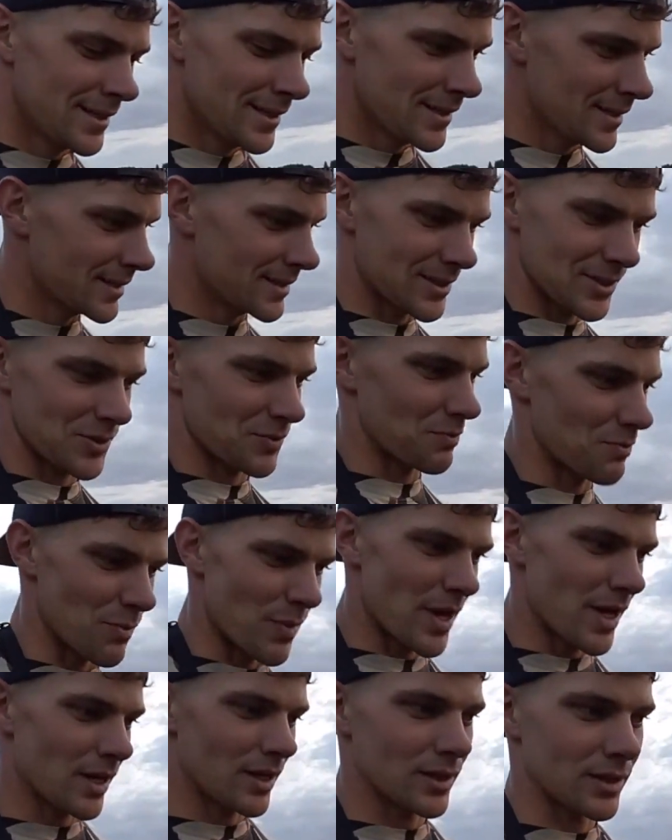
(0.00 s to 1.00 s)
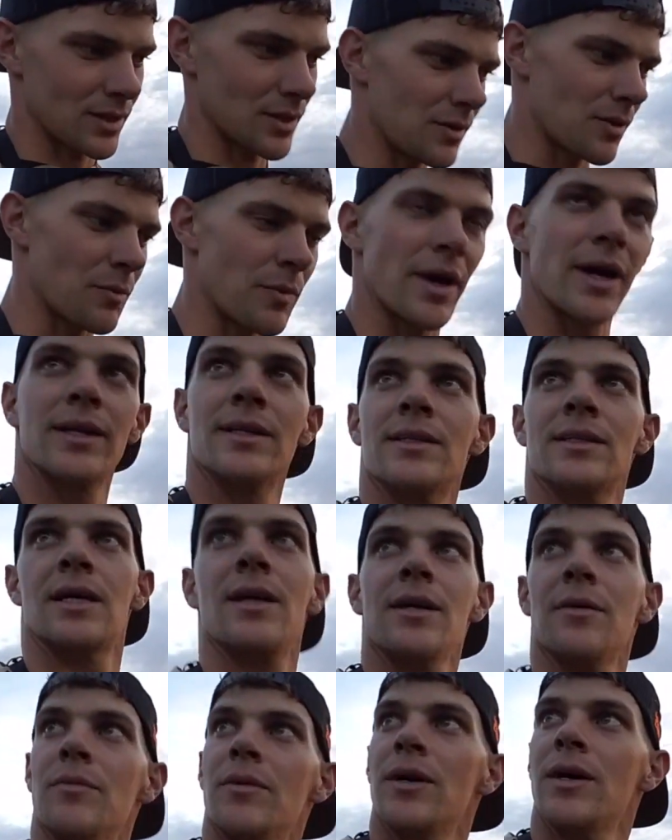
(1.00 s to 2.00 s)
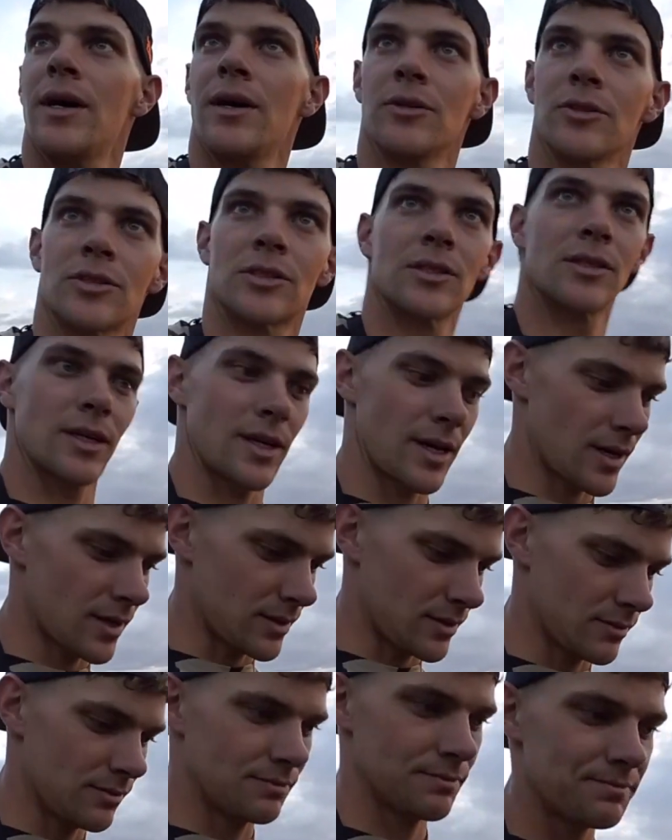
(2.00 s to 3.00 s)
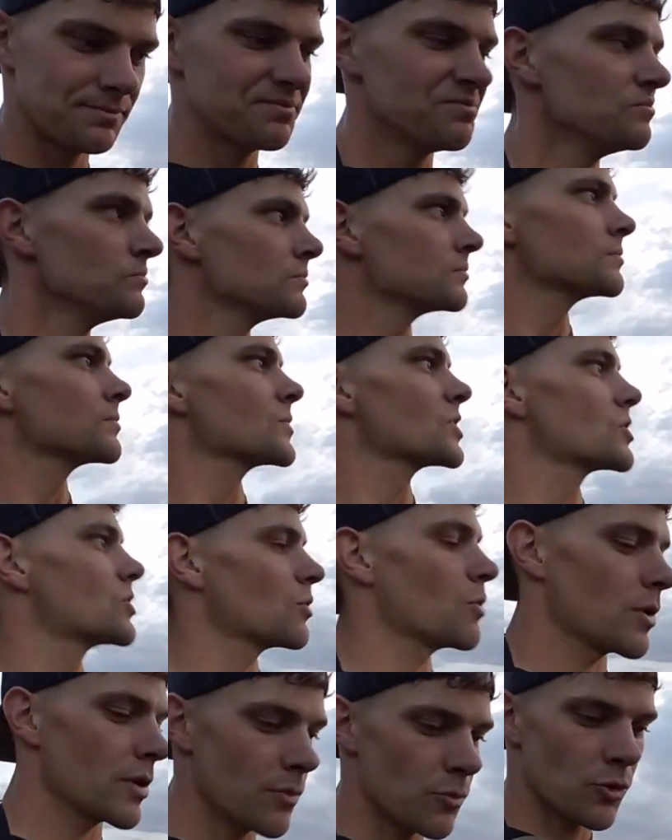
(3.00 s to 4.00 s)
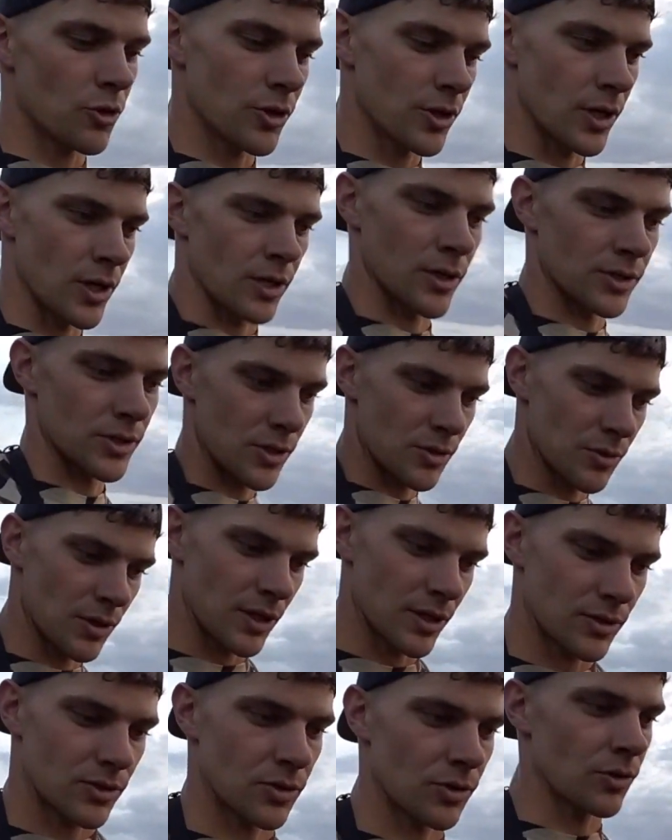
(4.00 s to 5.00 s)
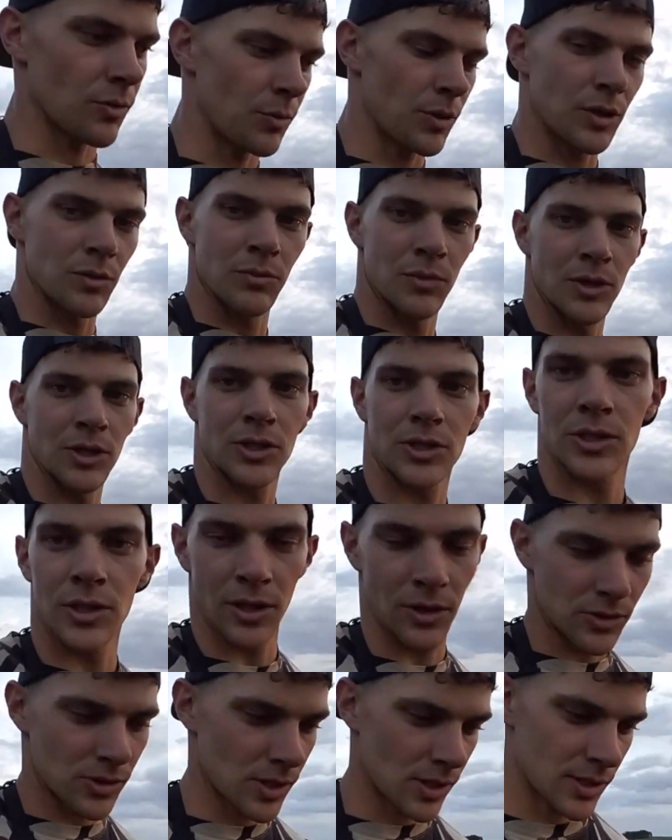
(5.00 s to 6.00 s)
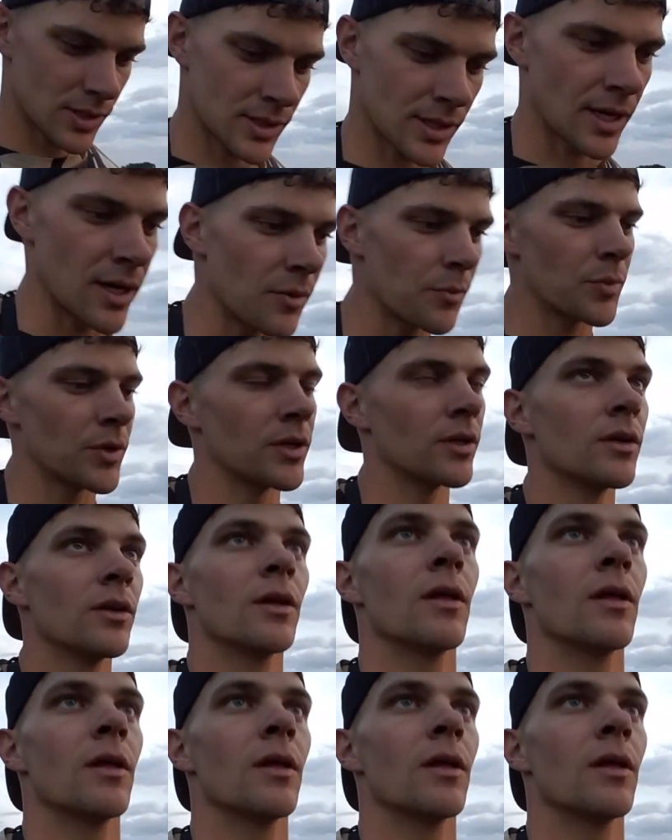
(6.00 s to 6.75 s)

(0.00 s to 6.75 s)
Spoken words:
just met at a bad time. I had 20 more yards to get to a big bush that I was going to set up in.